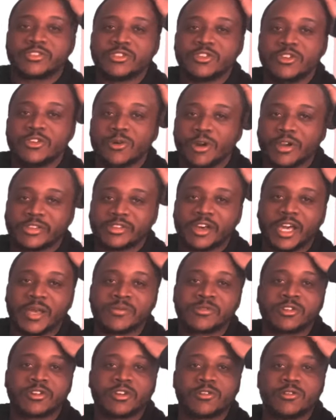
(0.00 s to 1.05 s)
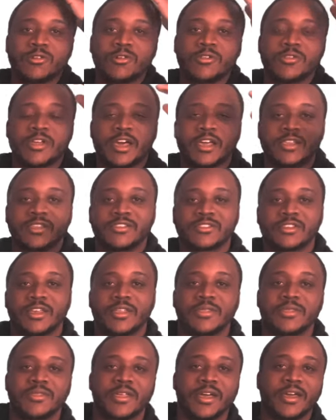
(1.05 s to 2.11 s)
New York Times article that
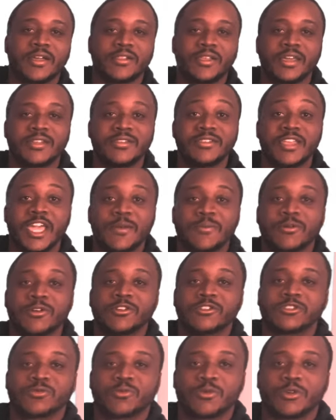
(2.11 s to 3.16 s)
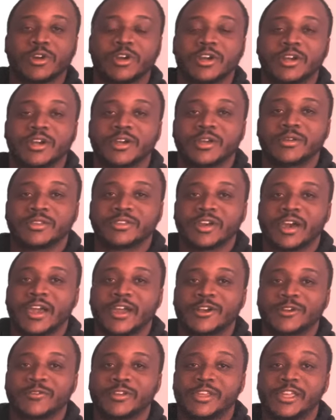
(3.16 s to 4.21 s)
said that like neighbors were
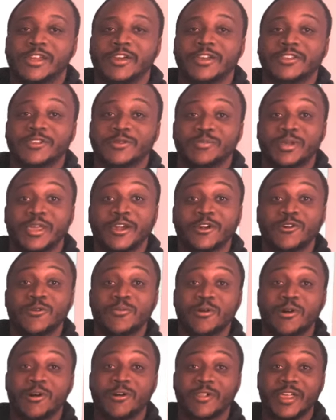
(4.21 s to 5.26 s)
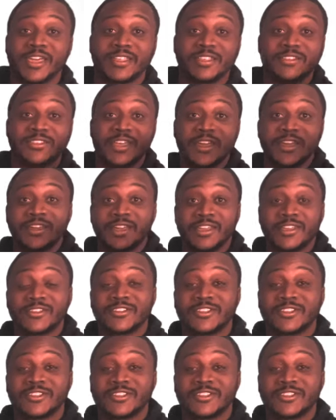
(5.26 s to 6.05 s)
tired of hearing the pickleball like dinking